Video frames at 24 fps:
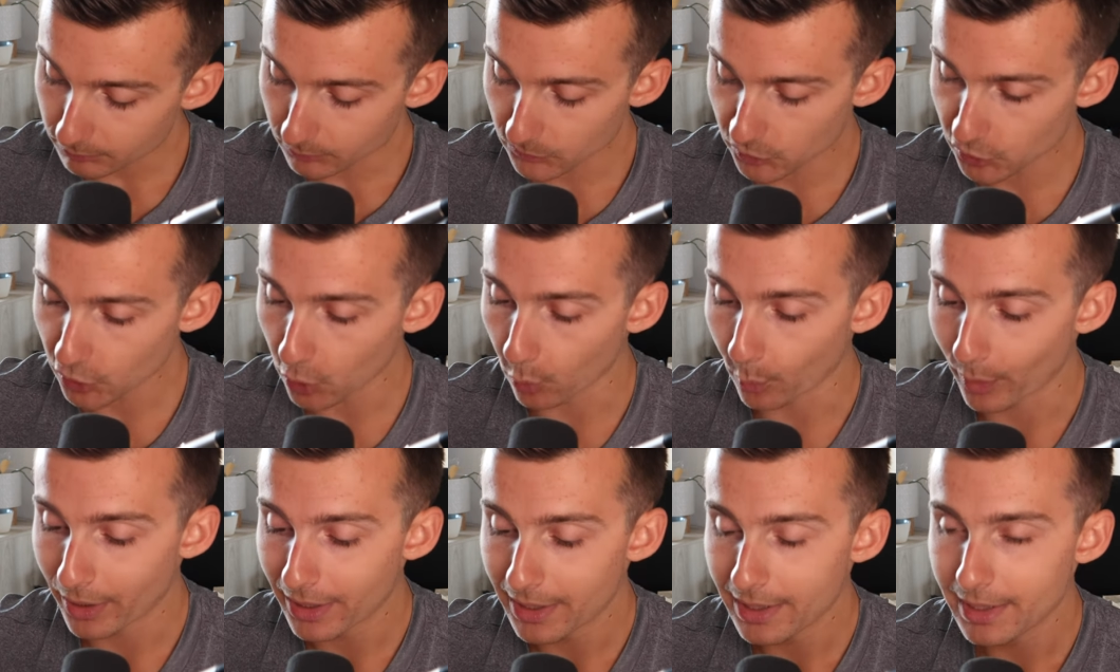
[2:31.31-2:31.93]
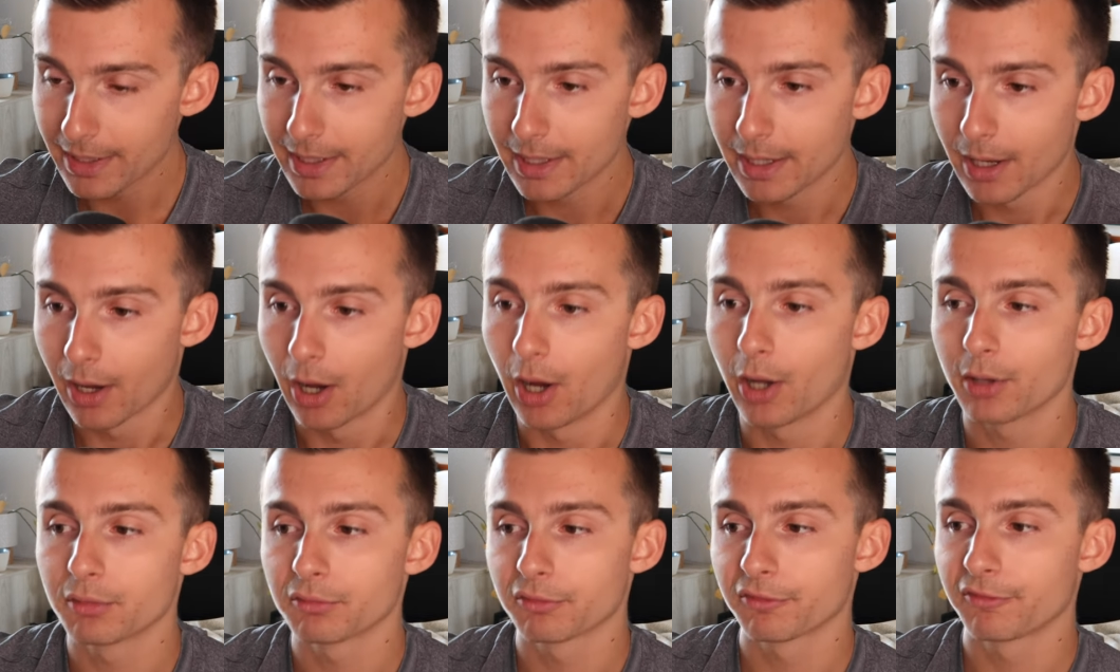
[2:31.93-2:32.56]
So
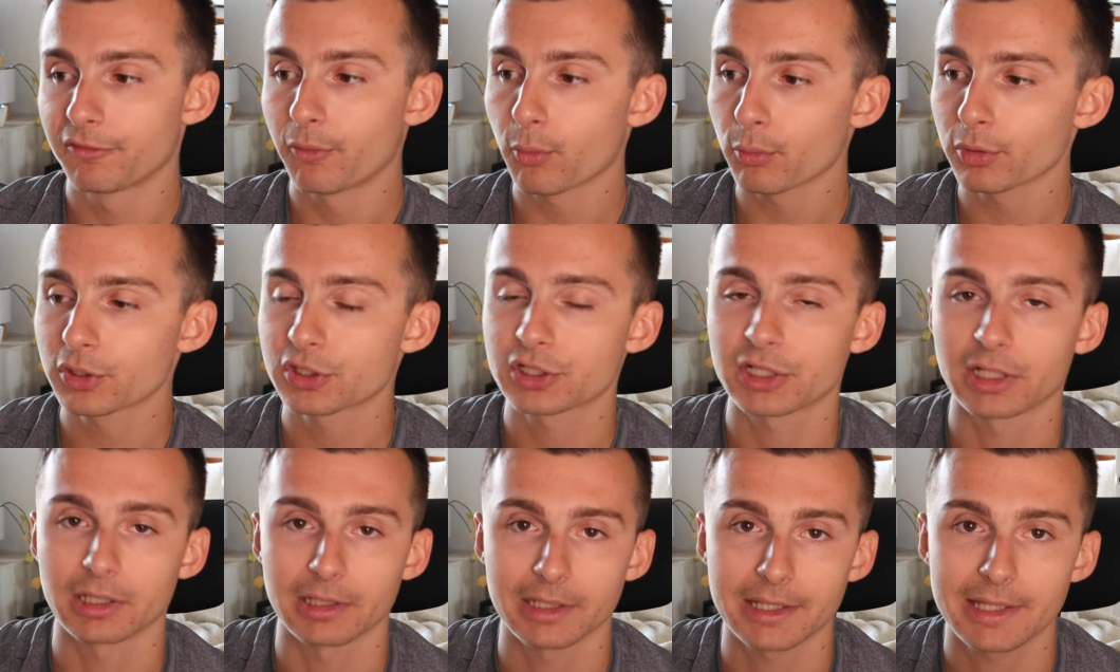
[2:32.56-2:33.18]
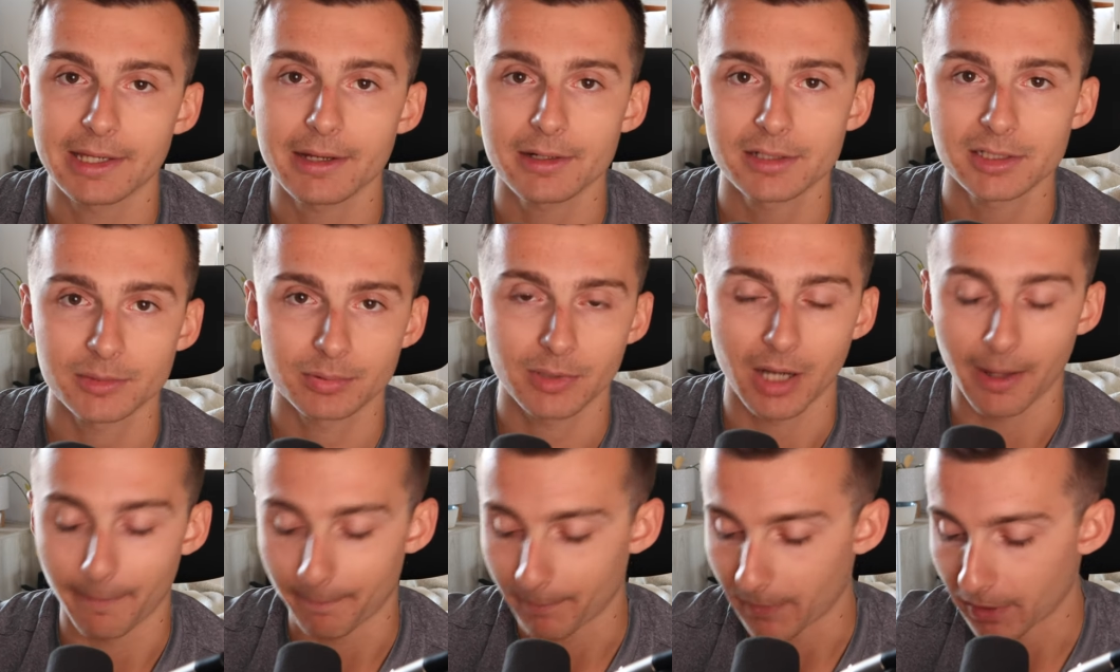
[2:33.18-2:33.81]
unfortunately, here's the
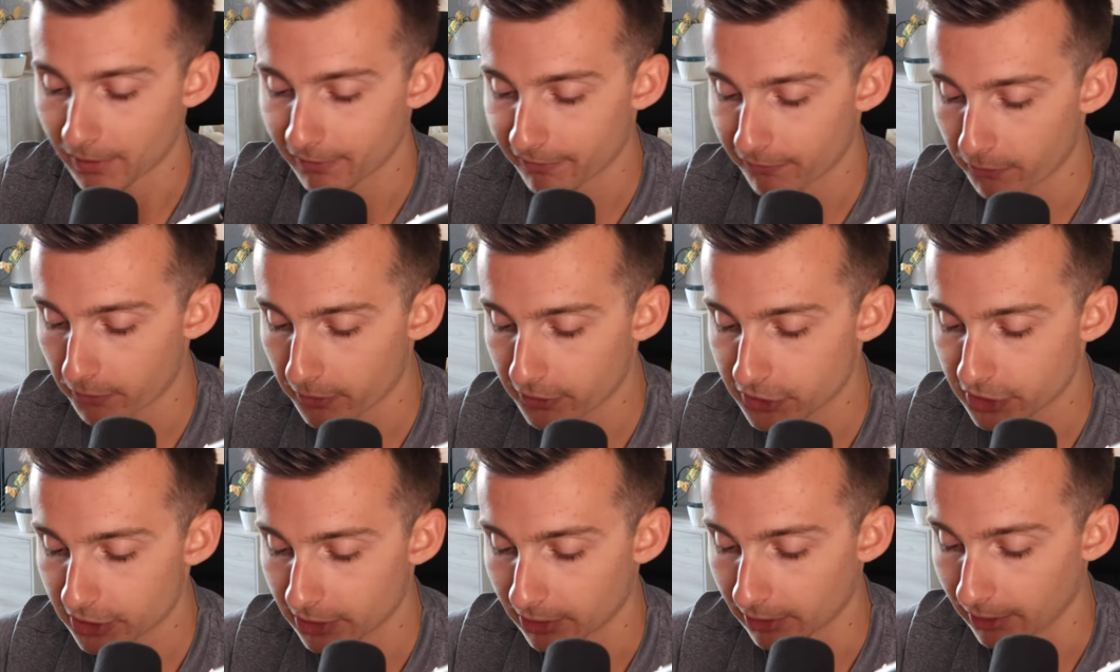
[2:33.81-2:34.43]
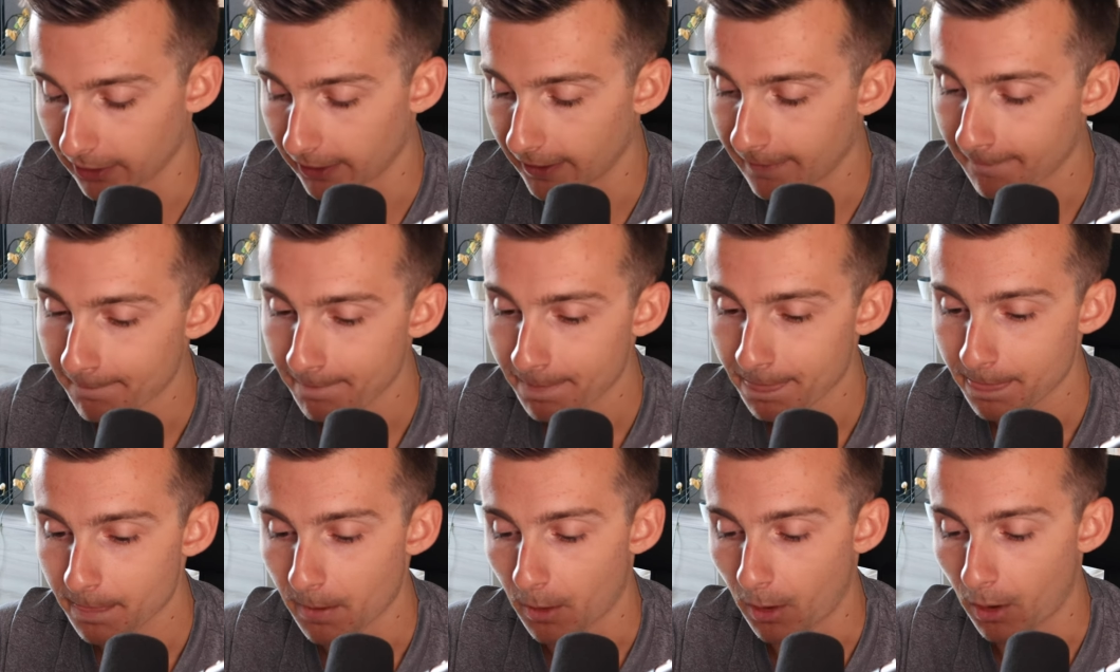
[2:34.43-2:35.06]
problem. Unfortunately,
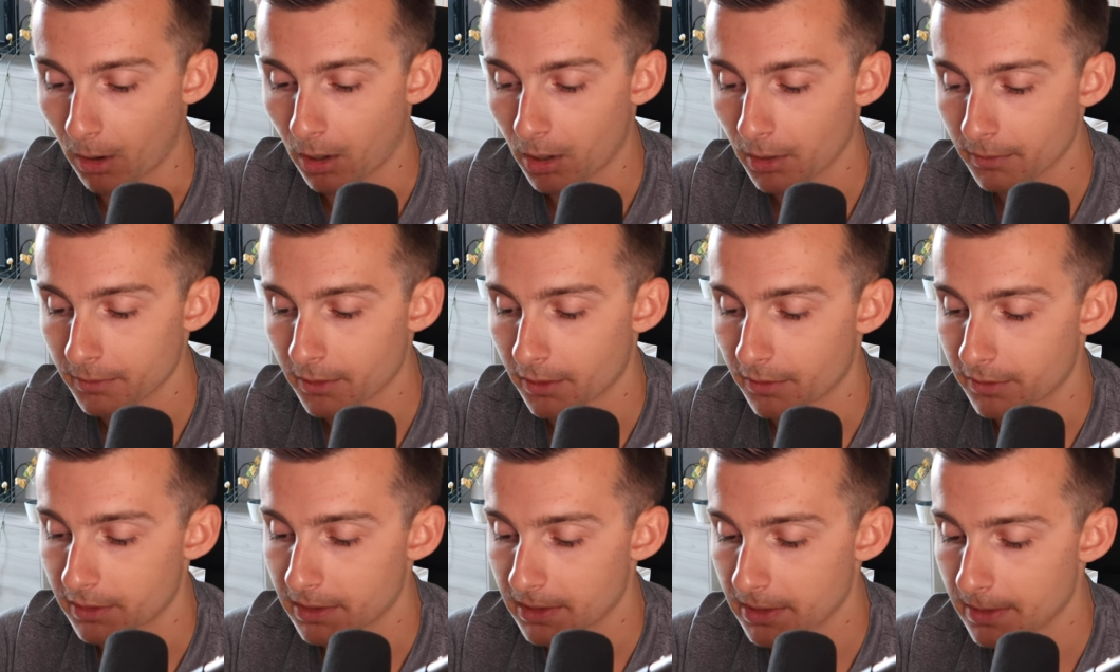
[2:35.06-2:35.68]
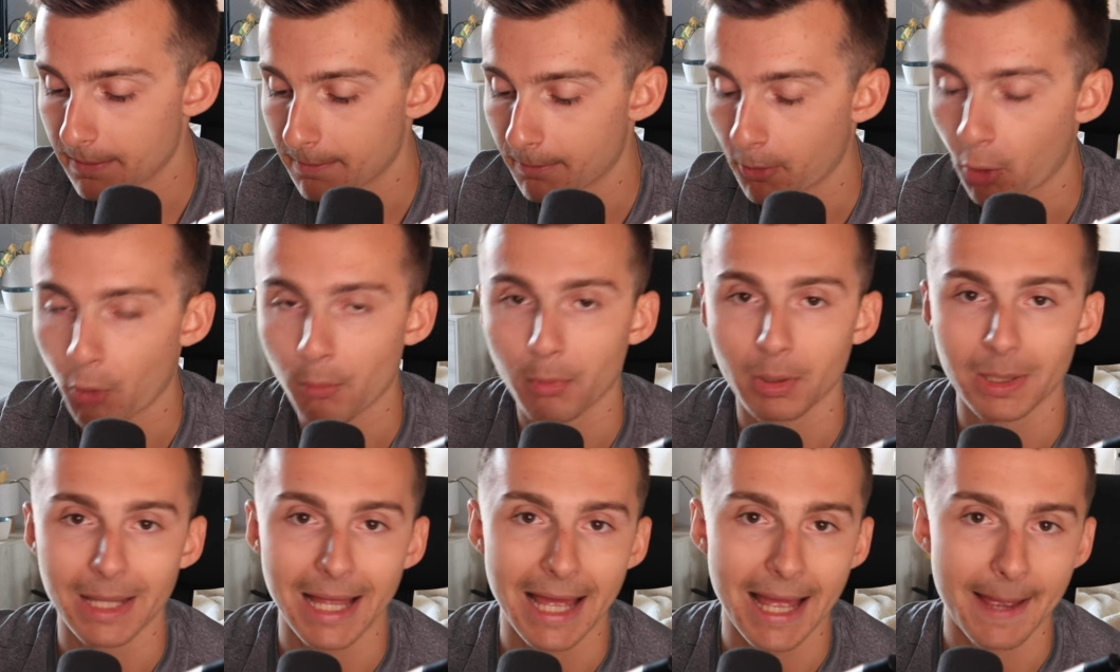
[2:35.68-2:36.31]
on the
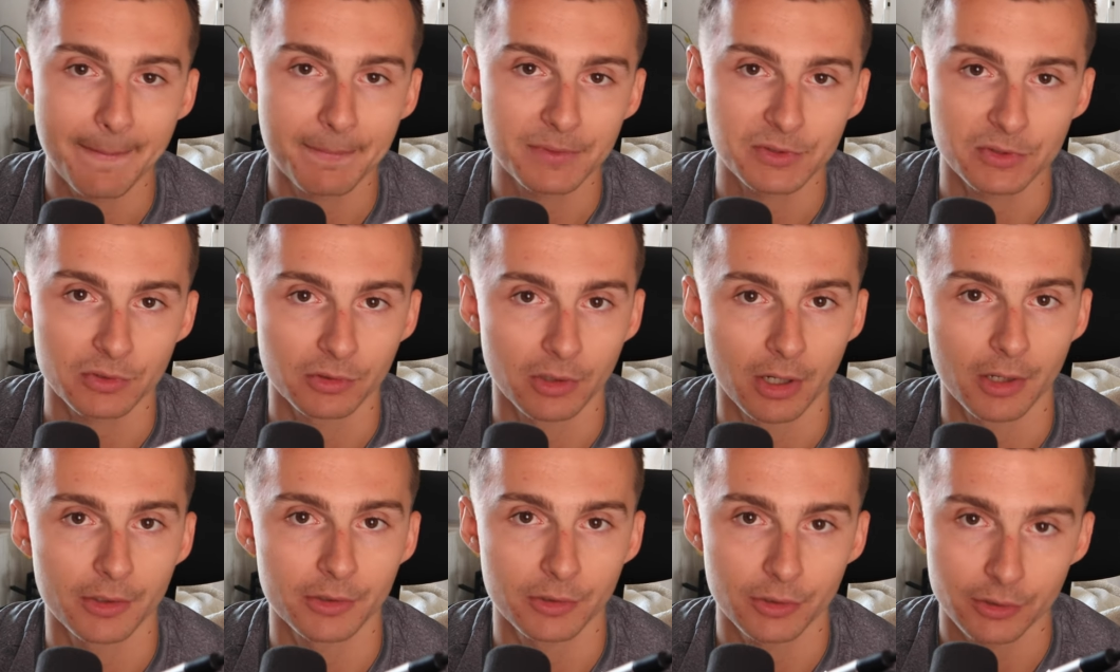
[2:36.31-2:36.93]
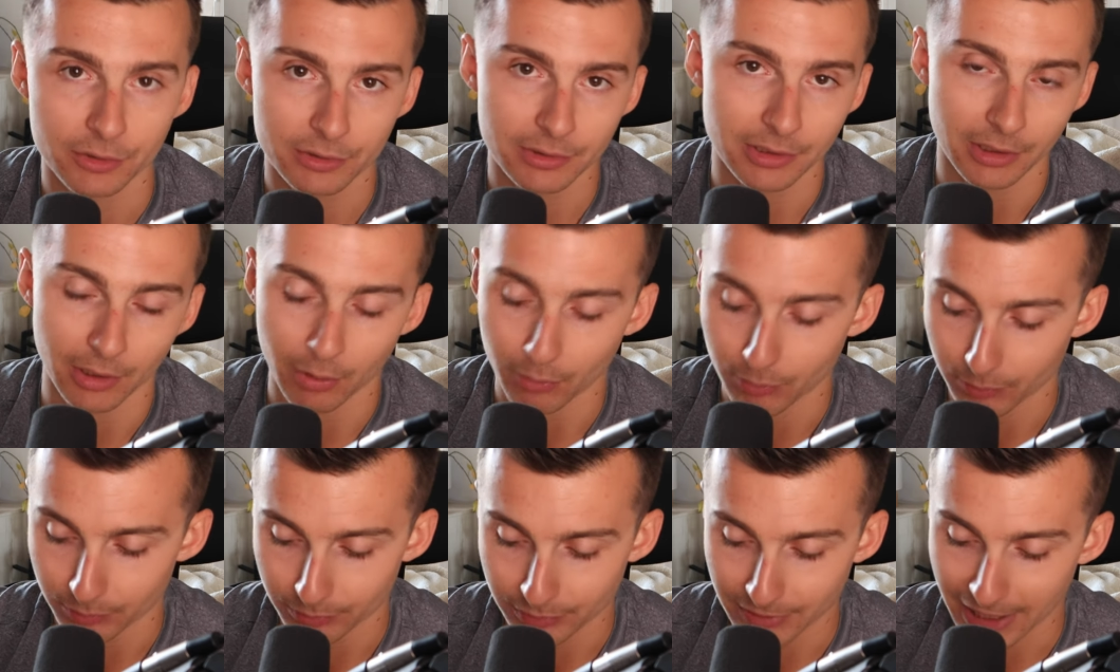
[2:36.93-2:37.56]
mobile apps or on your, you
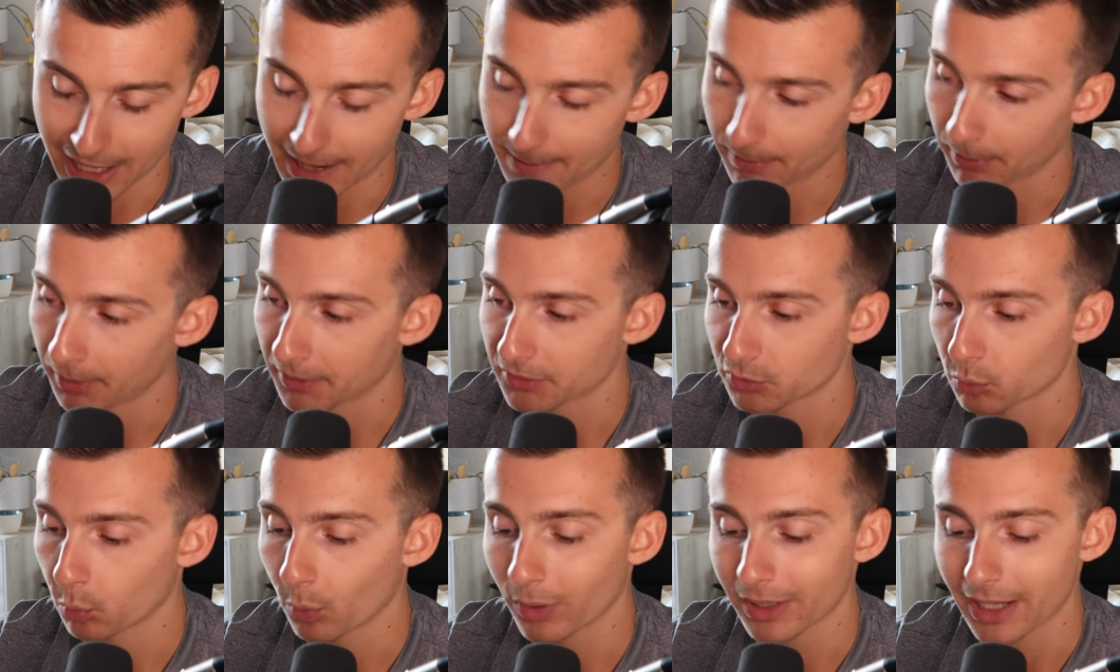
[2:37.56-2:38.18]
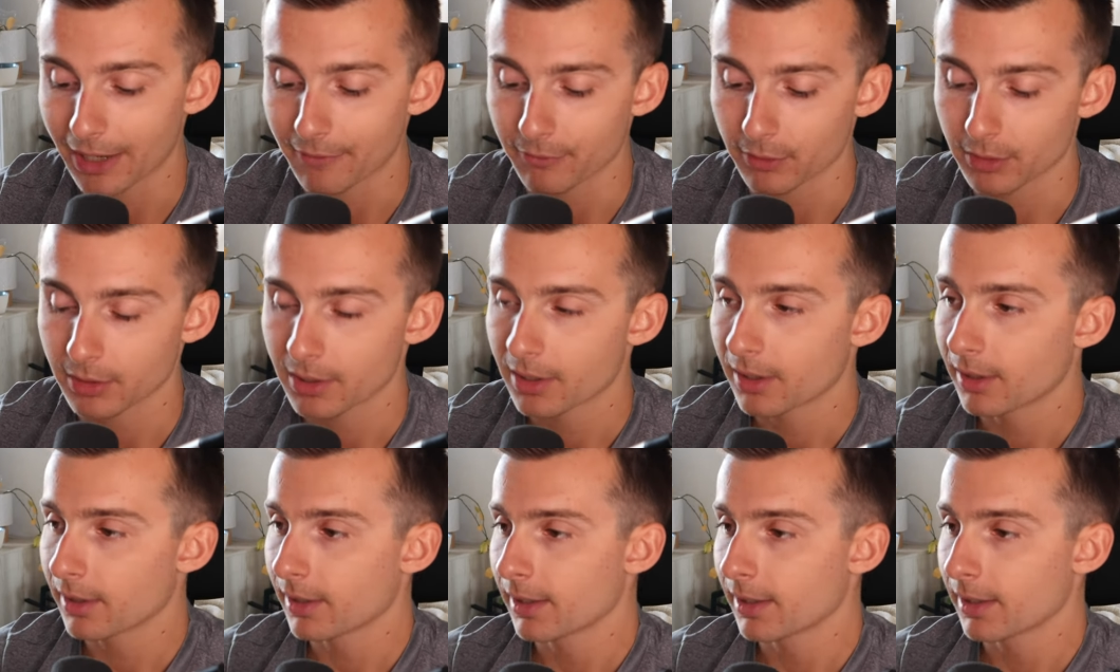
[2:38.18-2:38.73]
know, tablets, whatever,